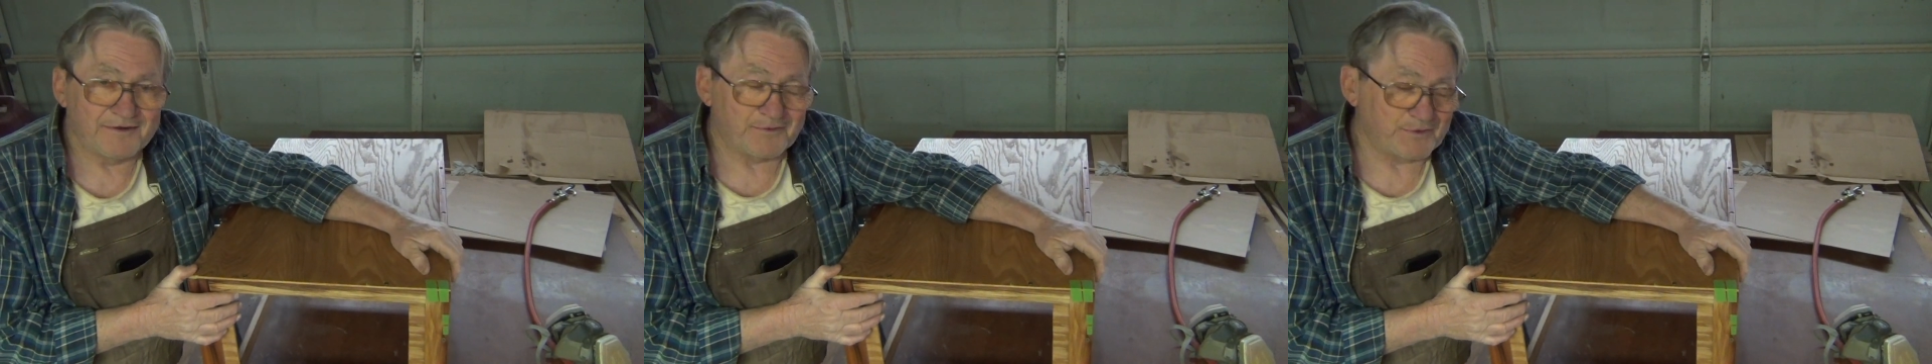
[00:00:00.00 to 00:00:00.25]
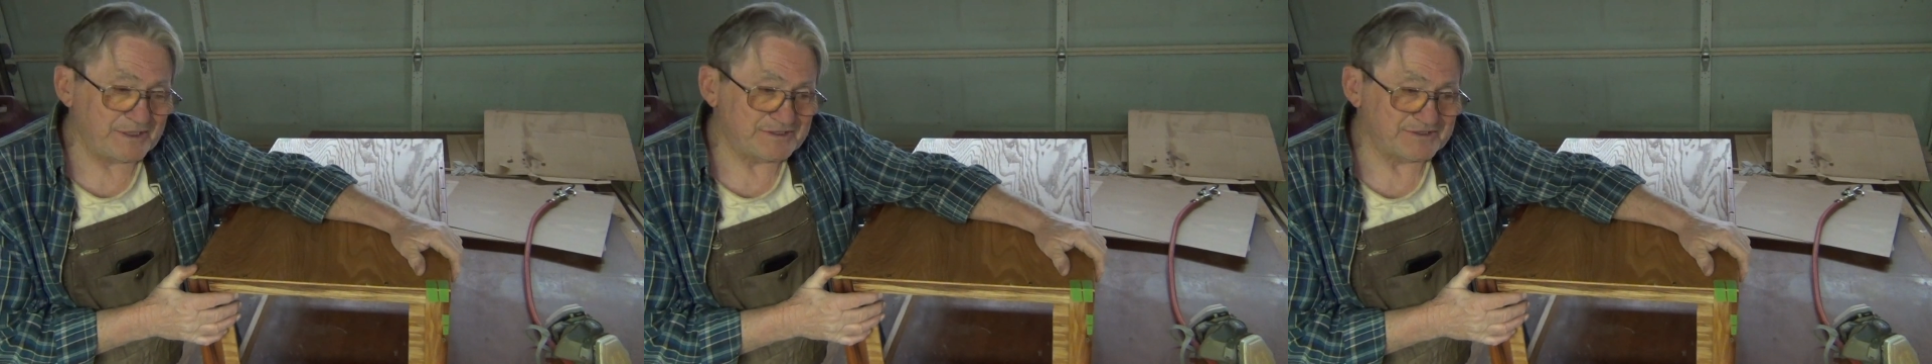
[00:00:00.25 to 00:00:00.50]

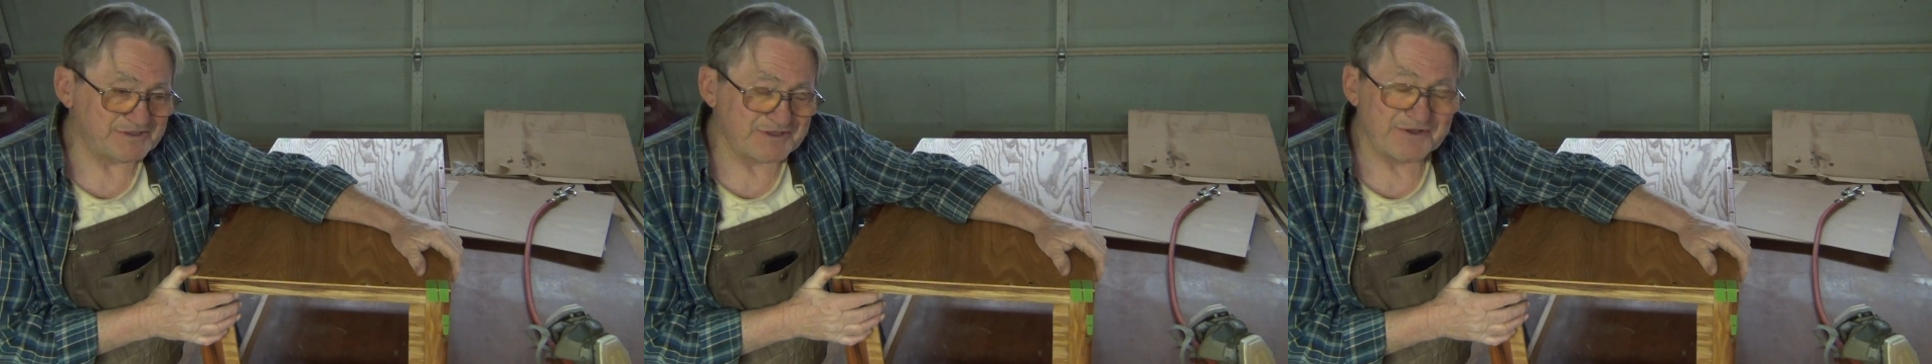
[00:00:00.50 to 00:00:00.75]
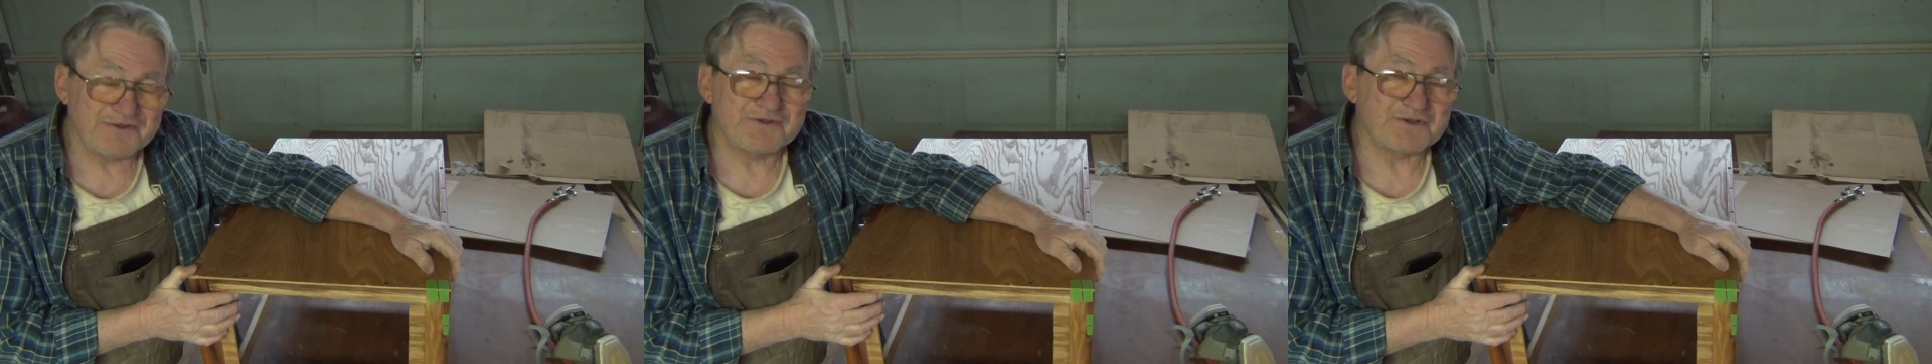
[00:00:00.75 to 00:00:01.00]
reasons
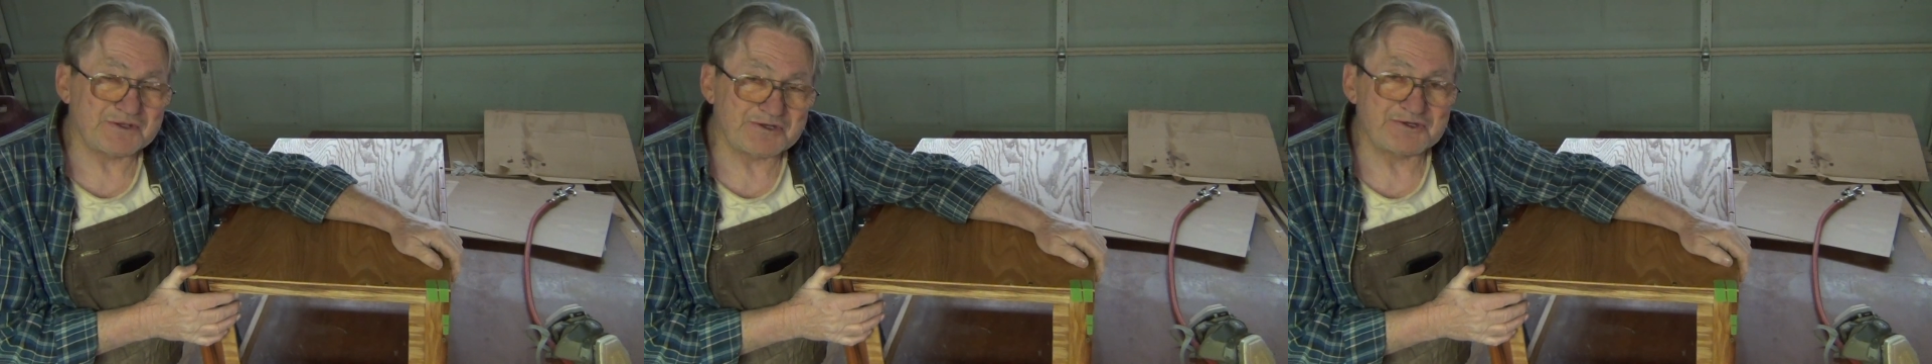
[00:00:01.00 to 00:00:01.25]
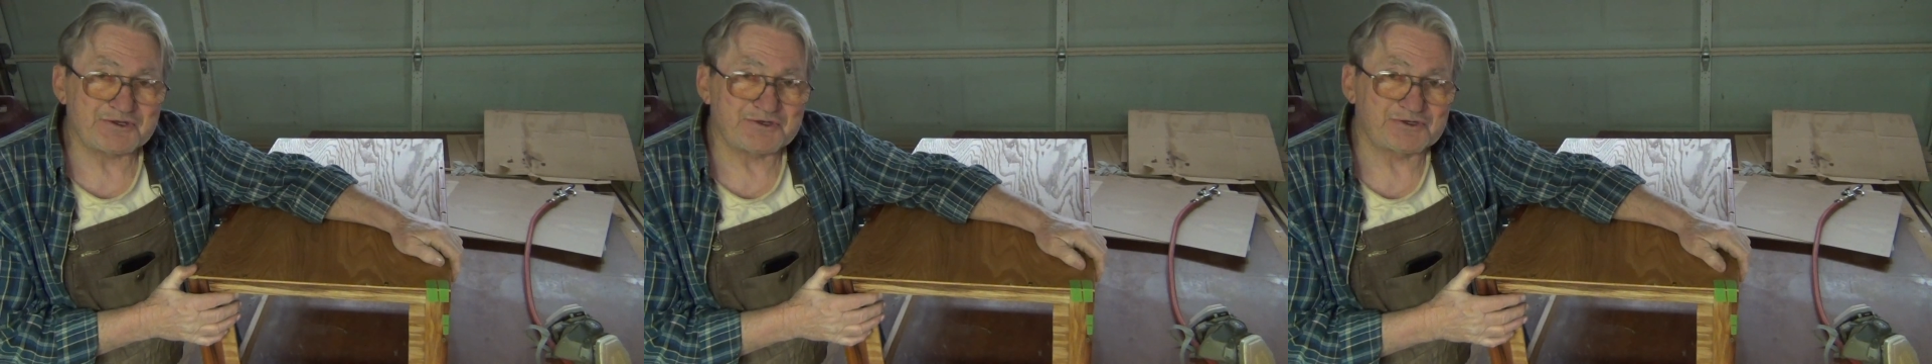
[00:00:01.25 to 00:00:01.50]
other
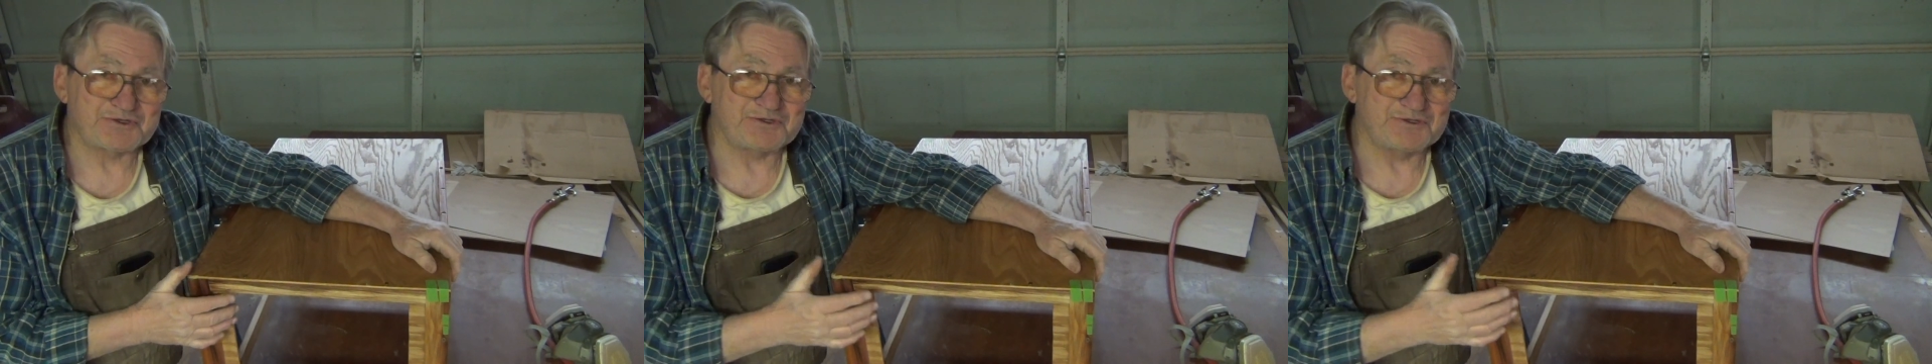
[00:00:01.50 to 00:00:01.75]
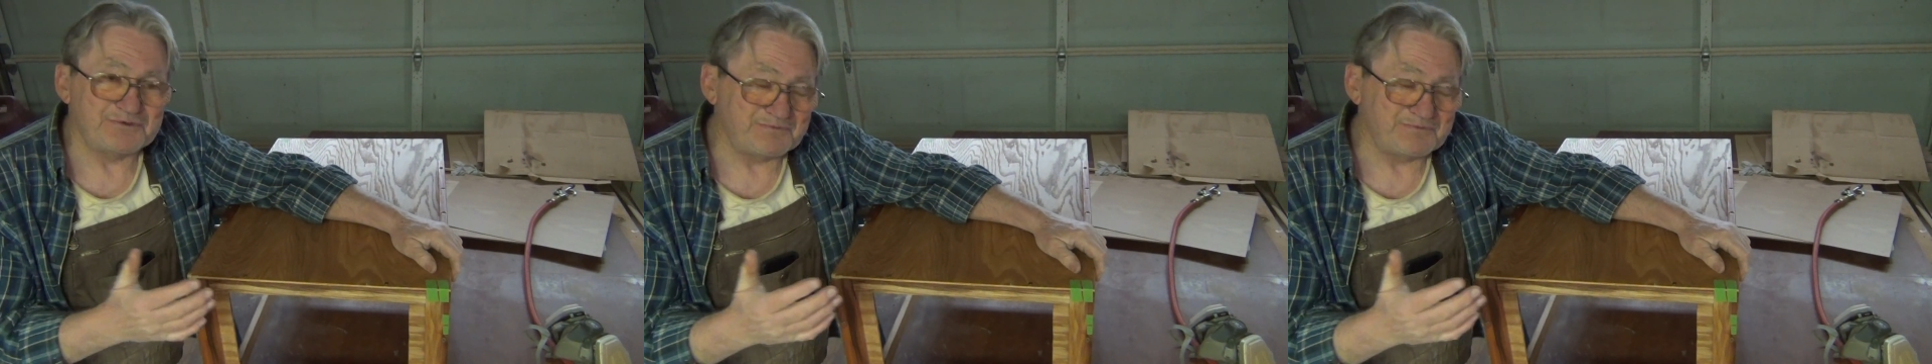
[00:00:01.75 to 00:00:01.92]
than just